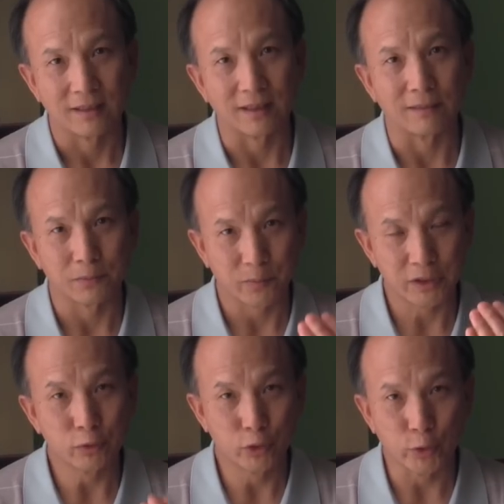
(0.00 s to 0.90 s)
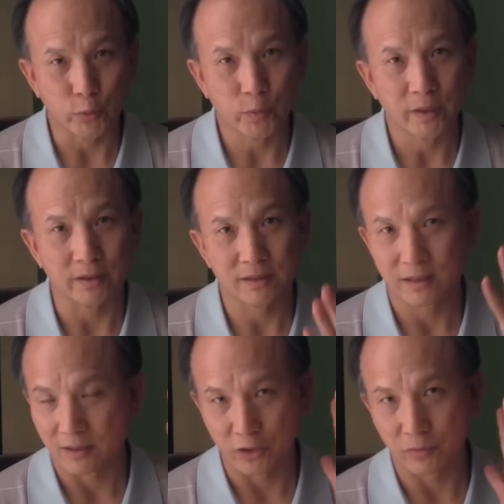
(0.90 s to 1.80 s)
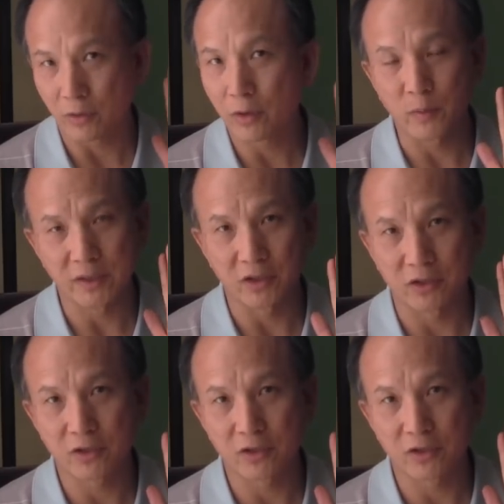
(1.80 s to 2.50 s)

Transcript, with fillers: Now, what you do is you always